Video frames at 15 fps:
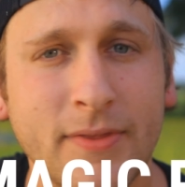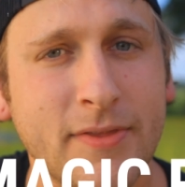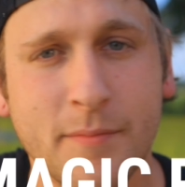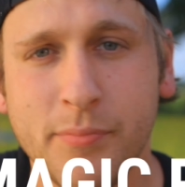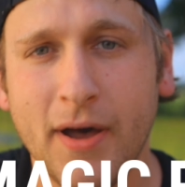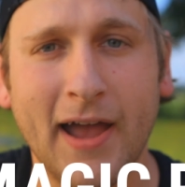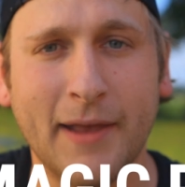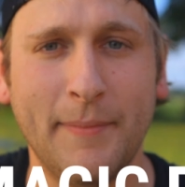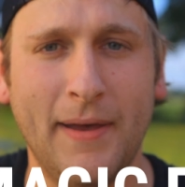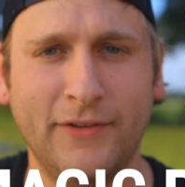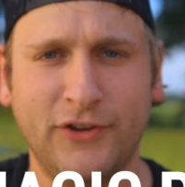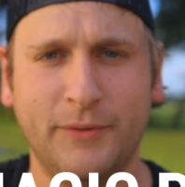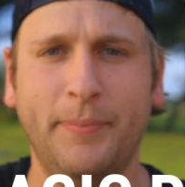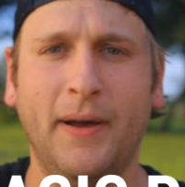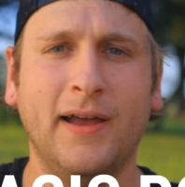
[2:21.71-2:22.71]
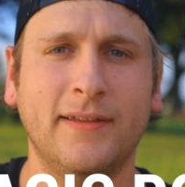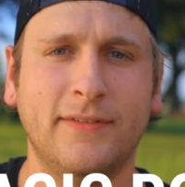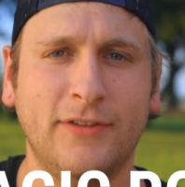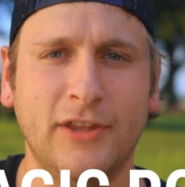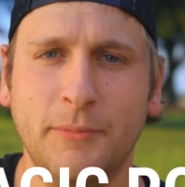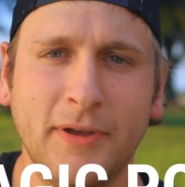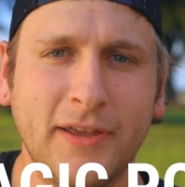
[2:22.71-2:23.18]
the Blackmagic Pocket
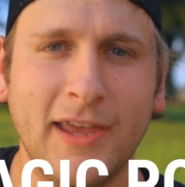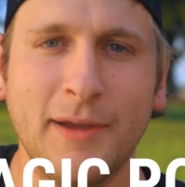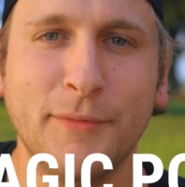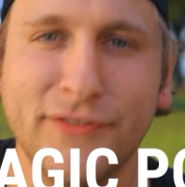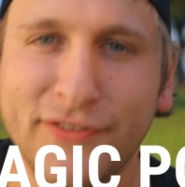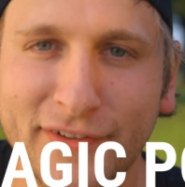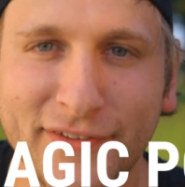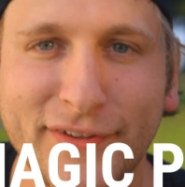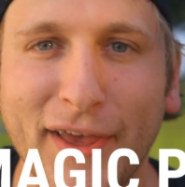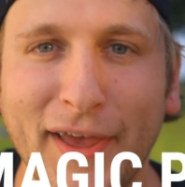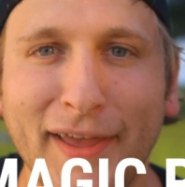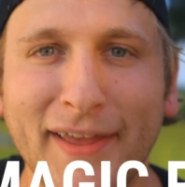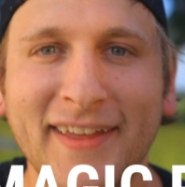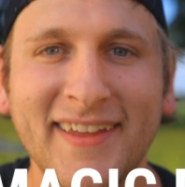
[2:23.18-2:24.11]
Cinema Camera 6K.